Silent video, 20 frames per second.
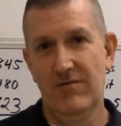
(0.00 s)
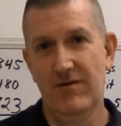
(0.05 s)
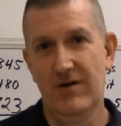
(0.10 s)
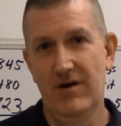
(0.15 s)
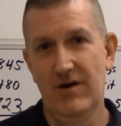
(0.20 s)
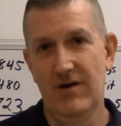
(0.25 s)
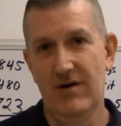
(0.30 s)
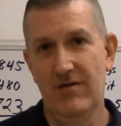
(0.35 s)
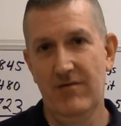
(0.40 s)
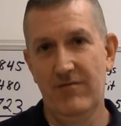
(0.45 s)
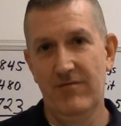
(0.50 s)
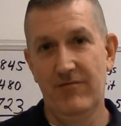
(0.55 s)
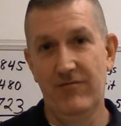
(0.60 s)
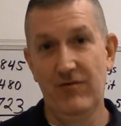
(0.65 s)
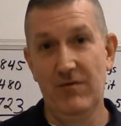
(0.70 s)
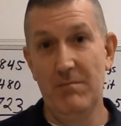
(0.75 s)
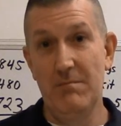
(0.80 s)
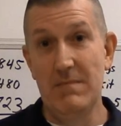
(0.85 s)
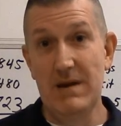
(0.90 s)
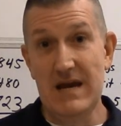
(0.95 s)
uh,
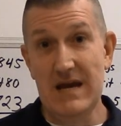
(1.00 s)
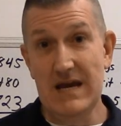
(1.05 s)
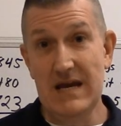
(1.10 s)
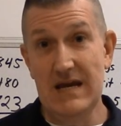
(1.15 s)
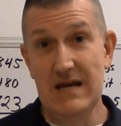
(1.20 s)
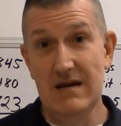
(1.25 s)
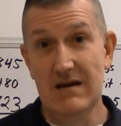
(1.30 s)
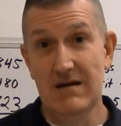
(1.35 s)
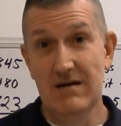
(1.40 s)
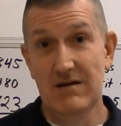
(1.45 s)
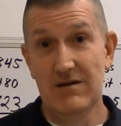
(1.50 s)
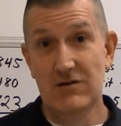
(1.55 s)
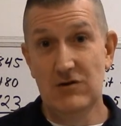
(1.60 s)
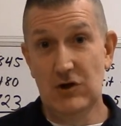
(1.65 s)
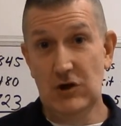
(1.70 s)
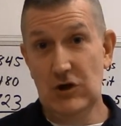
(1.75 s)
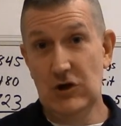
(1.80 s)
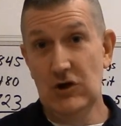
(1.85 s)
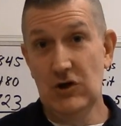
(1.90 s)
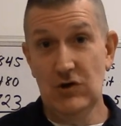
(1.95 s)
from me
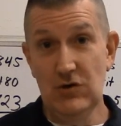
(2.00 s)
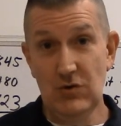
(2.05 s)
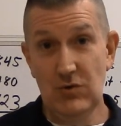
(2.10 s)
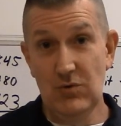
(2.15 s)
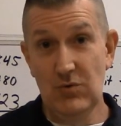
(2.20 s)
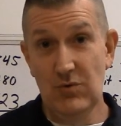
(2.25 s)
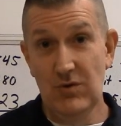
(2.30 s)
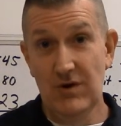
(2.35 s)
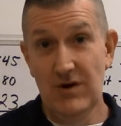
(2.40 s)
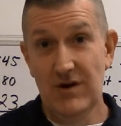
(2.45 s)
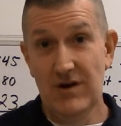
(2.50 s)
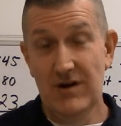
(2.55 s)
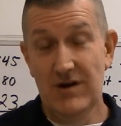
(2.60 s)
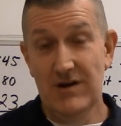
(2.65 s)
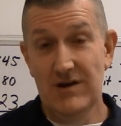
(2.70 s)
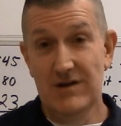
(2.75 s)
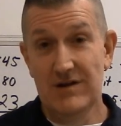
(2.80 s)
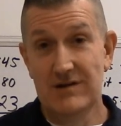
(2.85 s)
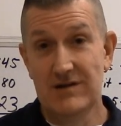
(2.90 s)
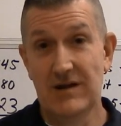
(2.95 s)
to you
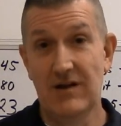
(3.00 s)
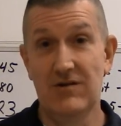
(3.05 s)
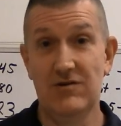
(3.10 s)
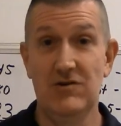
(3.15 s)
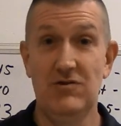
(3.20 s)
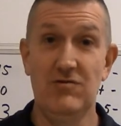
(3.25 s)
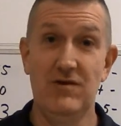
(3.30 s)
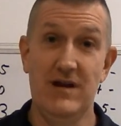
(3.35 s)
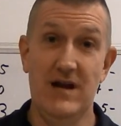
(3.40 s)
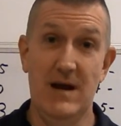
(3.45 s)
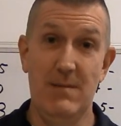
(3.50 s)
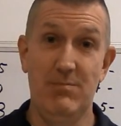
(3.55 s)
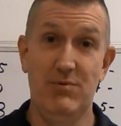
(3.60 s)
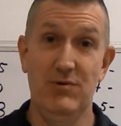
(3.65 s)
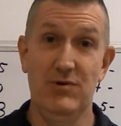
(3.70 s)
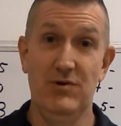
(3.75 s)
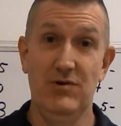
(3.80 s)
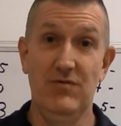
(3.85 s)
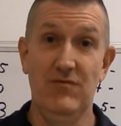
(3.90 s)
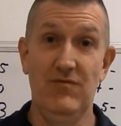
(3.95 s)
telling you that I
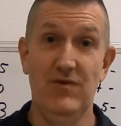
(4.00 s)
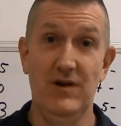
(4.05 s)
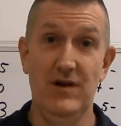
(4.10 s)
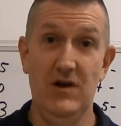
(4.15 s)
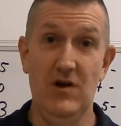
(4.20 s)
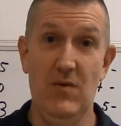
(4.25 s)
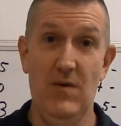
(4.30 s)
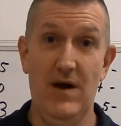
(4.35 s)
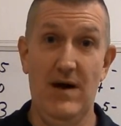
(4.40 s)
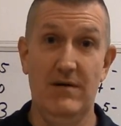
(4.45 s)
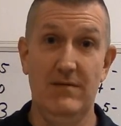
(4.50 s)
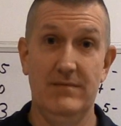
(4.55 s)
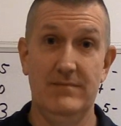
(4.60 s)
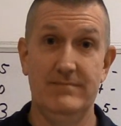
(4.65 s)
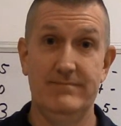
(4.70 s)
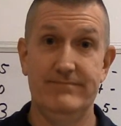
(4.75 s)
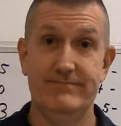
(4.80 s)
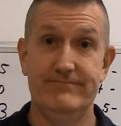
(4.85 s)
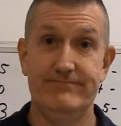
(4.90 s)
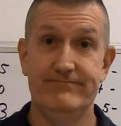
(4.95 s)
put a new video out.
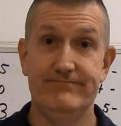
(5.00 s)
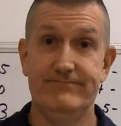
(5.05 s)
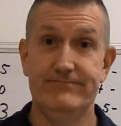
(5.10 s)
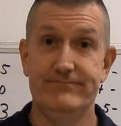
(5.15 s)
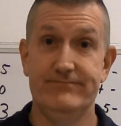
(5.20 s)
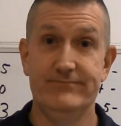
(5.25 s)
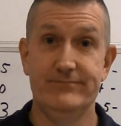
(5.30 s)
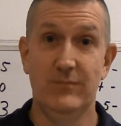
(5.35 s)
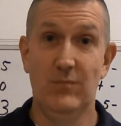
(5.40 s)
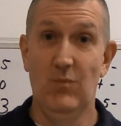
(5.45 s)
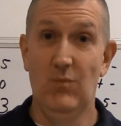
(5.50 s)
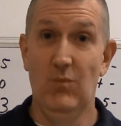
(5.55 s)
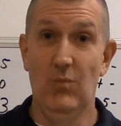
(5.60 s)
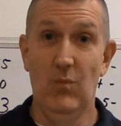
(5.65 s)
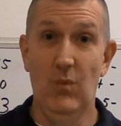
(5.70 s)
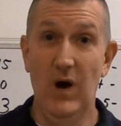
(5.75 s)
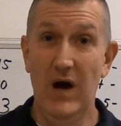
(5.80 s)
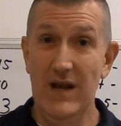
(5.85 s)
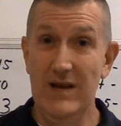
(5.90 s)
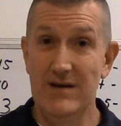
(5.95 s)

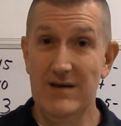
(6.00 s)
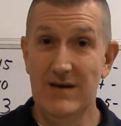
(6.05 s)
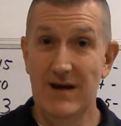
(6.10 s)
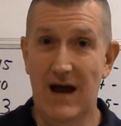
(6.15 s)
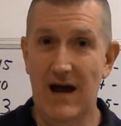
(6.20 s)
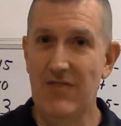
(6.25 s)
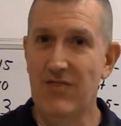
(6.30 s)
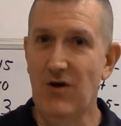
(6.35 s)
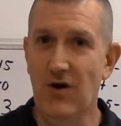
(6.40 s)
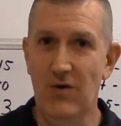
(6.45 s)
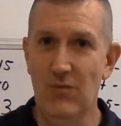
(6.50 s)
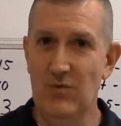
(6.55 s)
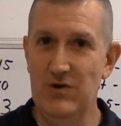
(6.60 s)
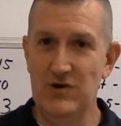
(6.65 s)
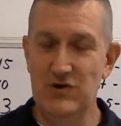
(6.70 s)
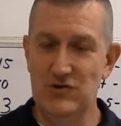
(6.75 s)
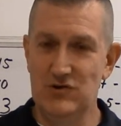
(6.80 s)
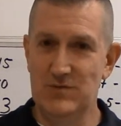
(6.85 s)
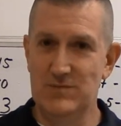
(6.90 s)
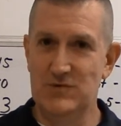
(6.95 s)
What? I thought when
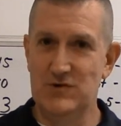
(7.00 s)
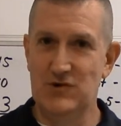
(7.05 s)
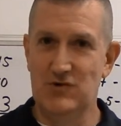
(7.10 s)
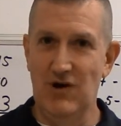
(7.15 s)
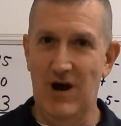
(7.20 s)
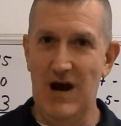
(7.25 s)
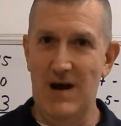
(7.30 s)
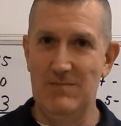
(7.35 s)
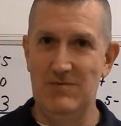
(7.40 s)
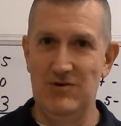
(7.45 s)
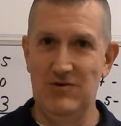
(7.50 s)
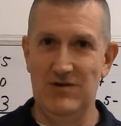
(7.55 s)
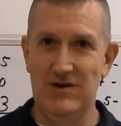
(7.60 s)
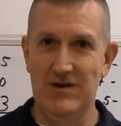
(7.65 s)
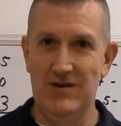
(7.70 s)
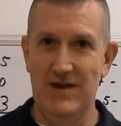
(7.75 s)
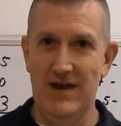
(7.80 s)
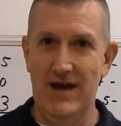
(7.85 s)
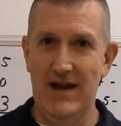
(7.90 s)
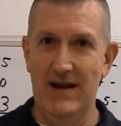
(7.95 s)
you subscribed you
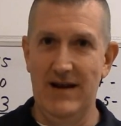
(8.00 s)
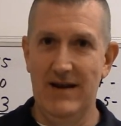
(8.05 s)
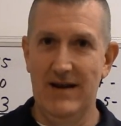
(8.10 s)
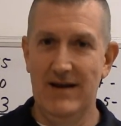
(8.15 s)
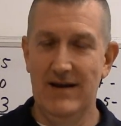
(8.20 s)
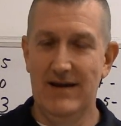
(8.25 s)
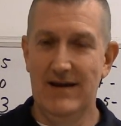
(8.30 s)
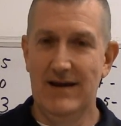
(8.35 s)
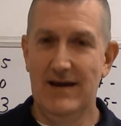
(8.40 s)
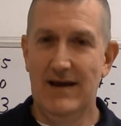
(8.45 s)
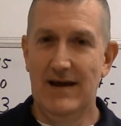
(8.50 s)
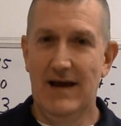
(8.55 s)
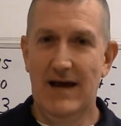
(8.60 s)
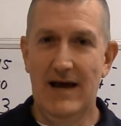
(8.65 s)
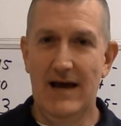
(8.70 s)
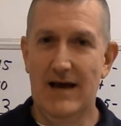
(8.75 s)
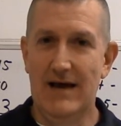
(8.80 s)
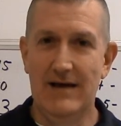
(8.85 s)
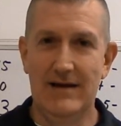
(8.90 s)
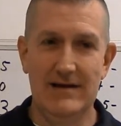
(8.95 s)
did that.
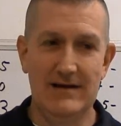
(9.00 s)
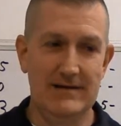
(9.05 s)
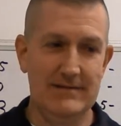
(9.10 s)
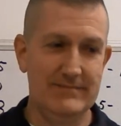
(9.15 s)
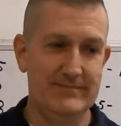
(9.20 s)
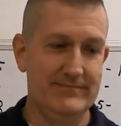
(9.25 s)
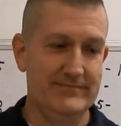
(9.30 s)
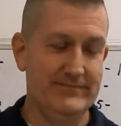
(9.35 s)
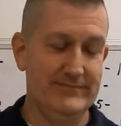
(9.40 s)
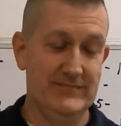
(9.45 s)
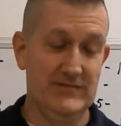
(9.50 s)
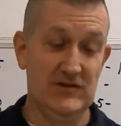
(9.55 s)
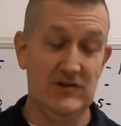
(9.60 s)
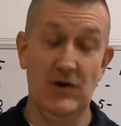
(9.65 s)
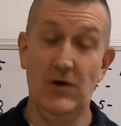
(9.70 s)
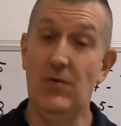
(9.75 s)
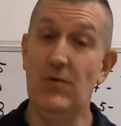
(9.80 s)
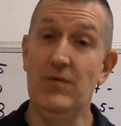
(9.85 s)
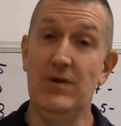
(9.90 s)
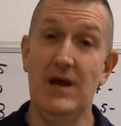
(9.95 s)
Uh, um,
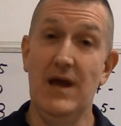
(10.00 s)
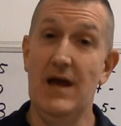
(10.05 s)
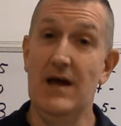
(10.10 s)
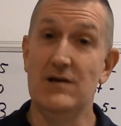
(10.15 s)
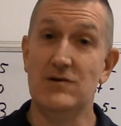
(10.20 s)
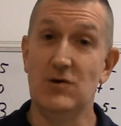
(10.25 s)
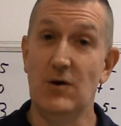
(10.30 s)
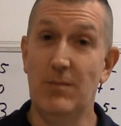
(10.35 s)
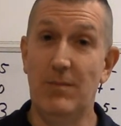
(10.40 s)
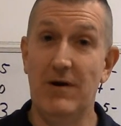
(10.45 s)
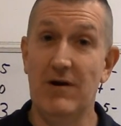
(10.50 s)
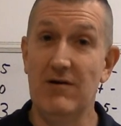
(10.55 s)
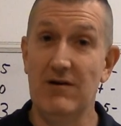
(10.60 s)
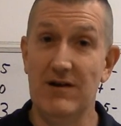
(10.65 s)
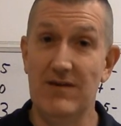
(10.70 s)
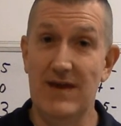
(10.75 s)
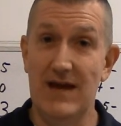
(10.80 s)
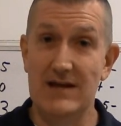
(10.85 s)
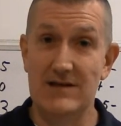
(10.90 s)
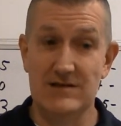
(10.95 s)
so yeah, so
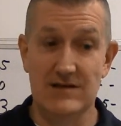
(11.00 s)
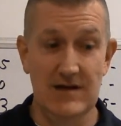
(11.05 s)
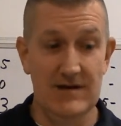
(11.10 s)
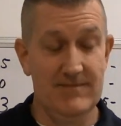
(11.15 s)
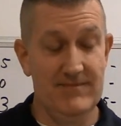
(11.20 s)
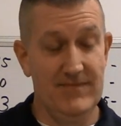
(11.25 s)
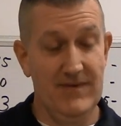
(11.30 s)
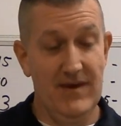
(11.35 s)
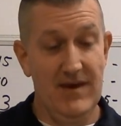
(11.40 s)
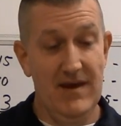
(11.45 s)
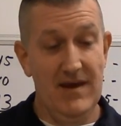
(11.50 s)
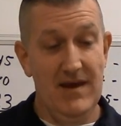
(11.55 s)
apparently that's it.